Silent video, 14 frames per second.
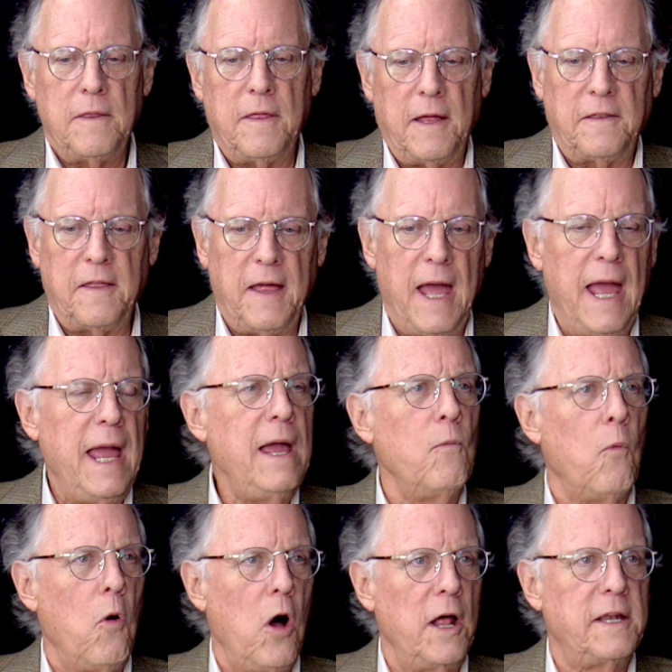that they
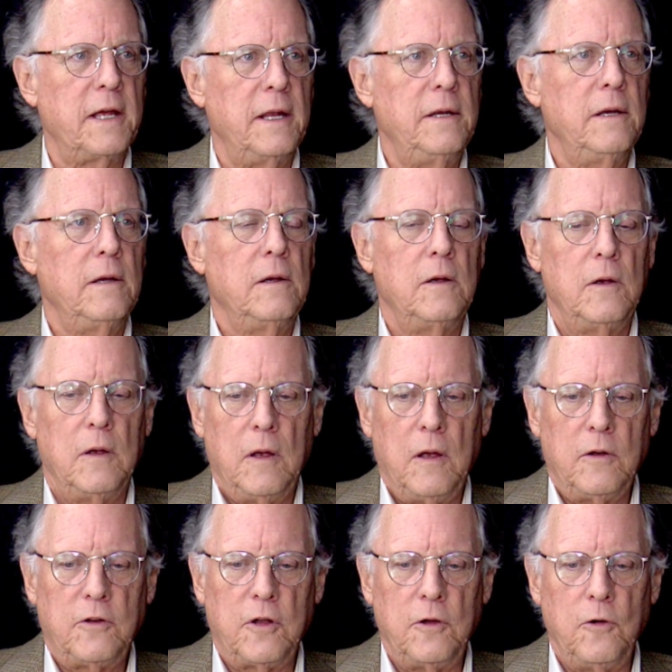wanted
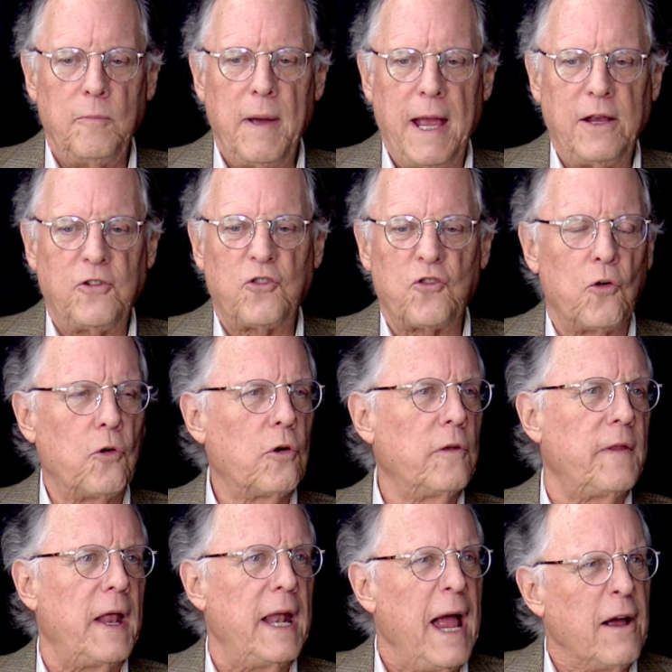to make sure
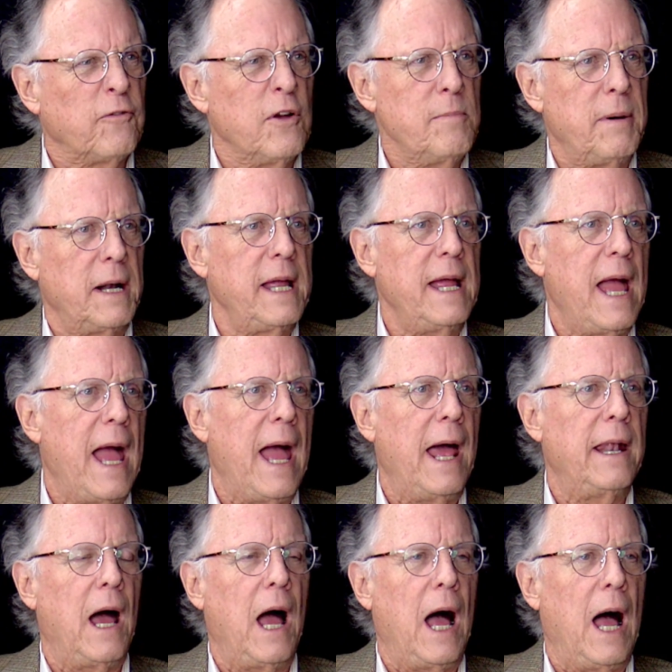that everybody
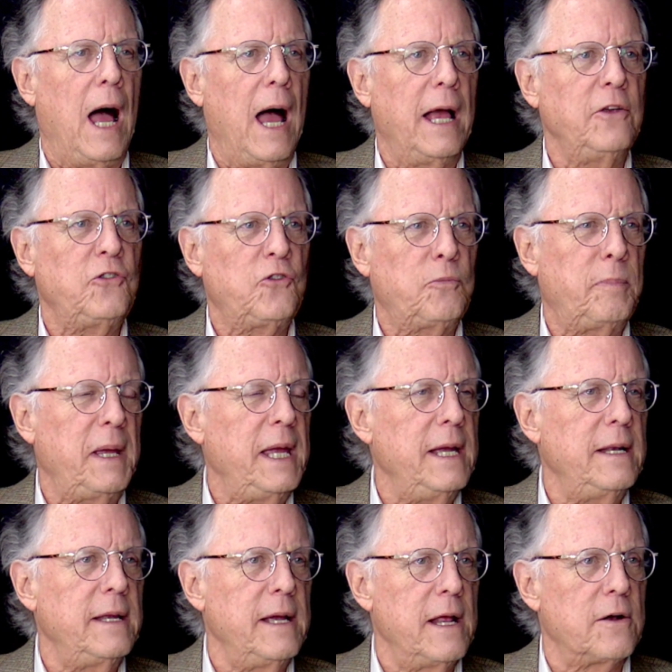had high
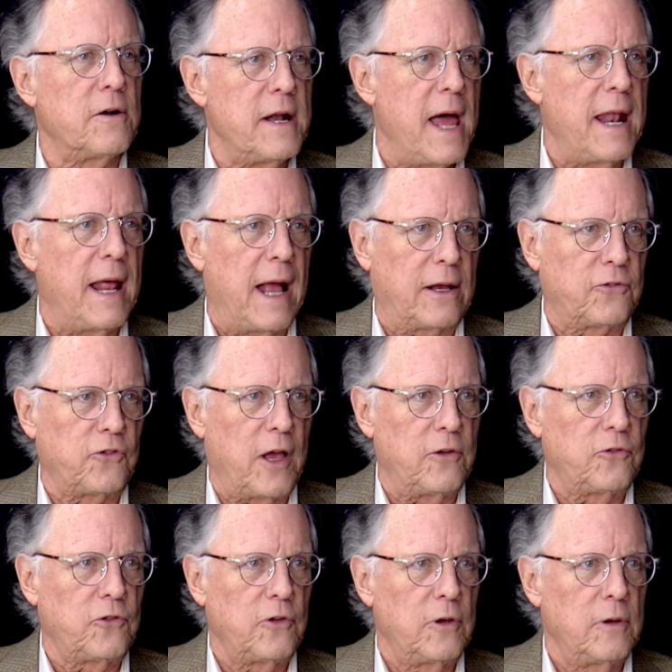speed internet
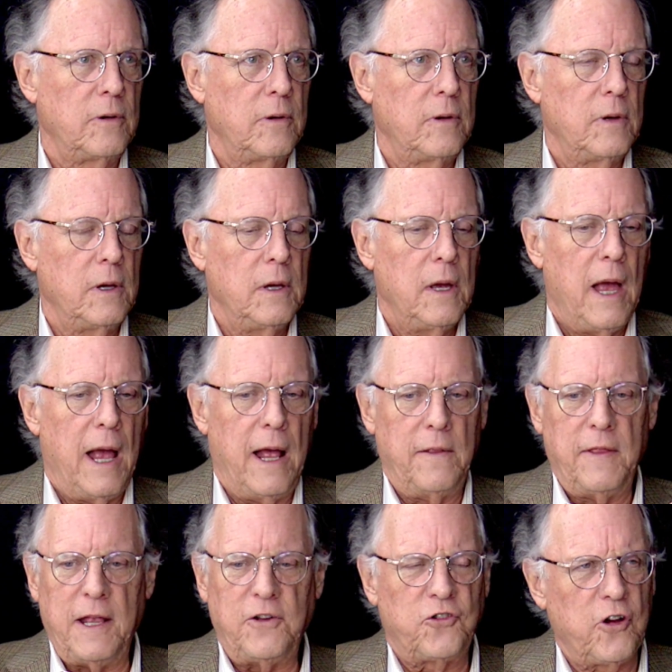access.
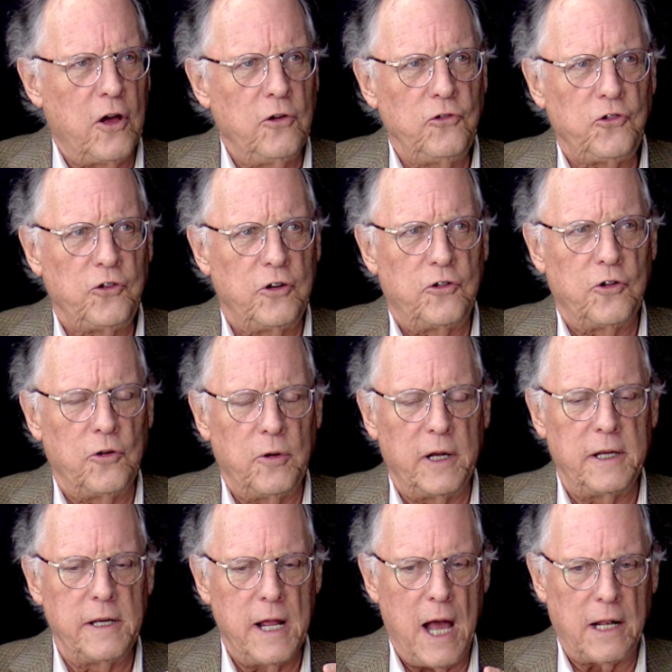And they chose to do
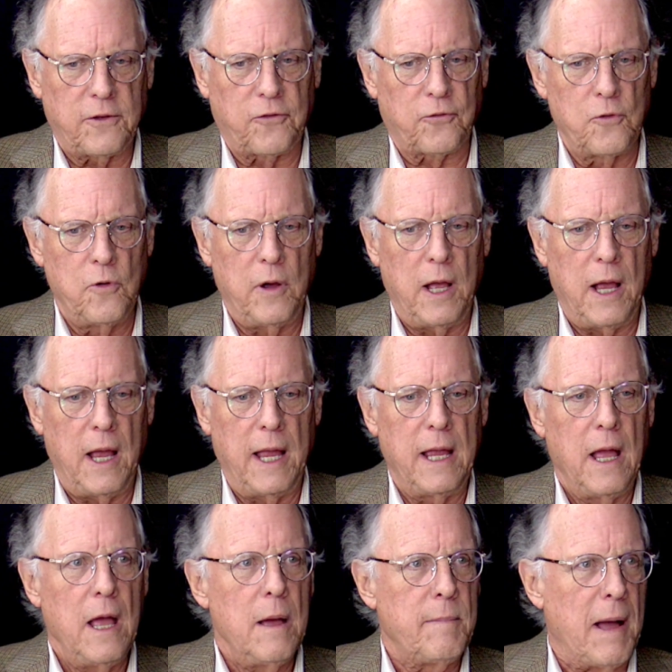it not through a,
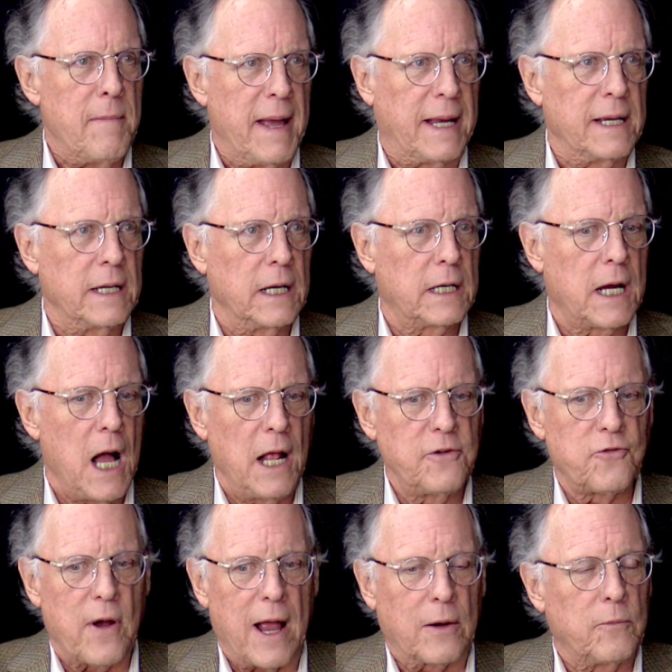by making a
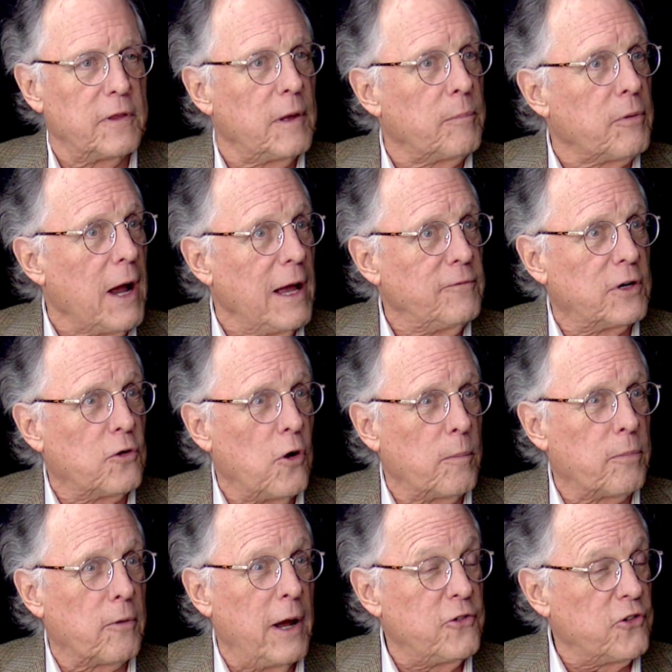contract with a private
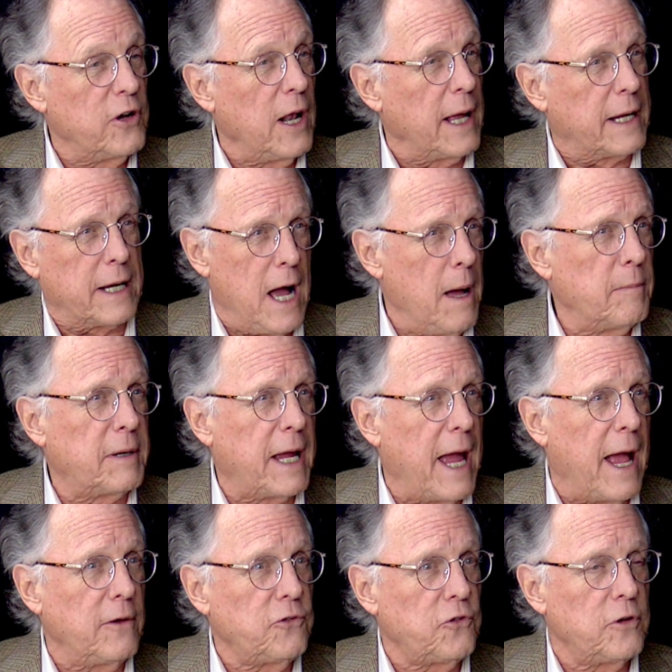corporation like
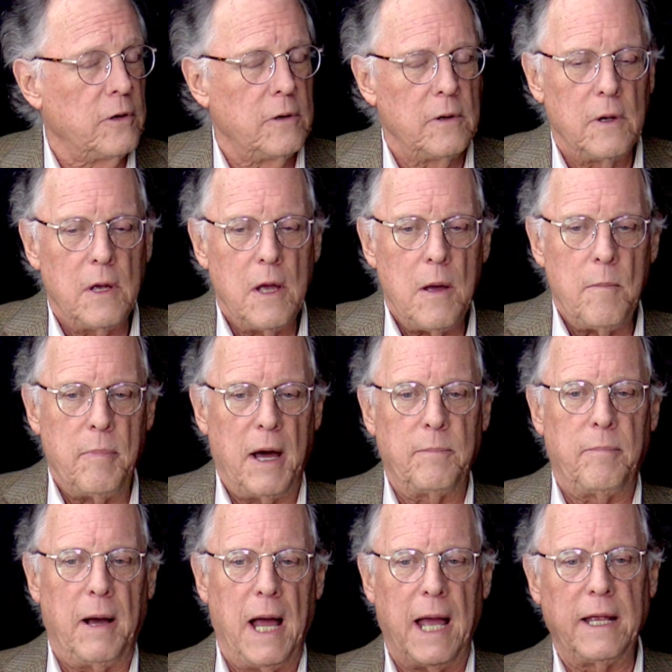Comcast,
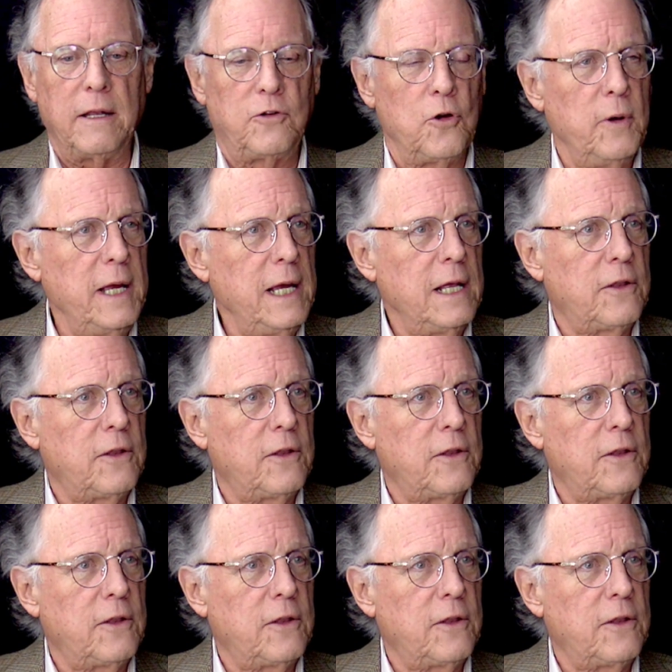but by doing